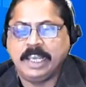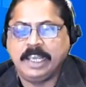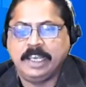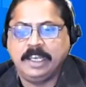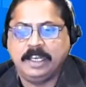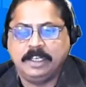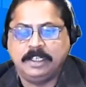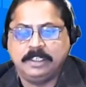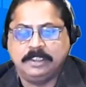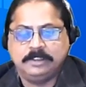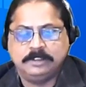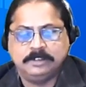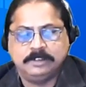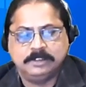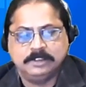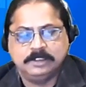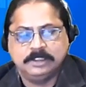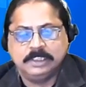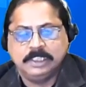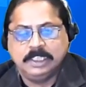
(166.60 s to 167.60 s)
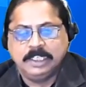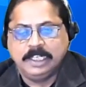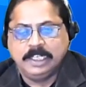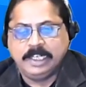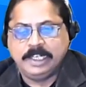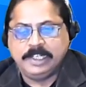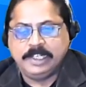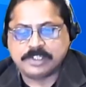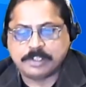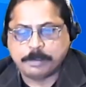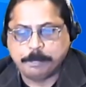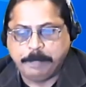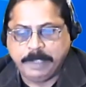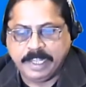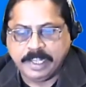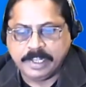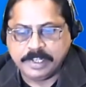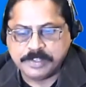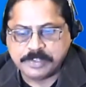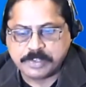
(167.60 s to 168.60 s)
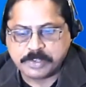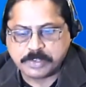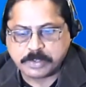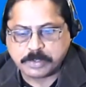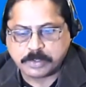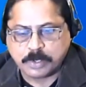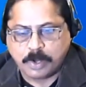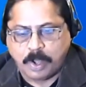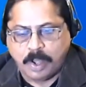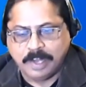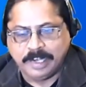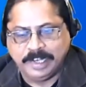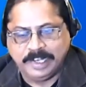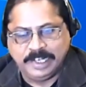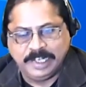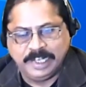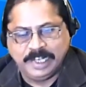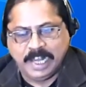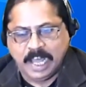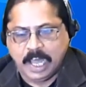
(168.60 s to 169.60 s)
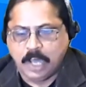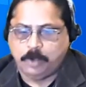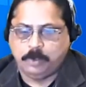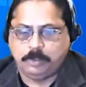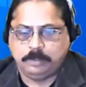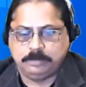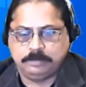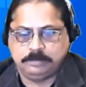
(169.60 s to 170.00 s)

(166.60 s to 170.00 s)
here it's being installed now.